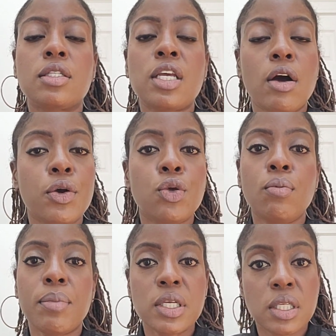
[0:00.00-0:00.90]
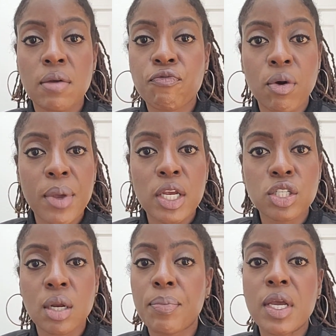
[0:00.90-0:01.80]
tell you
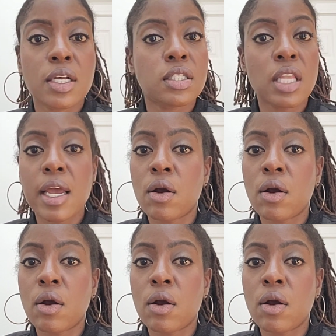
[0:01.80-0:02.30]
misinformation because they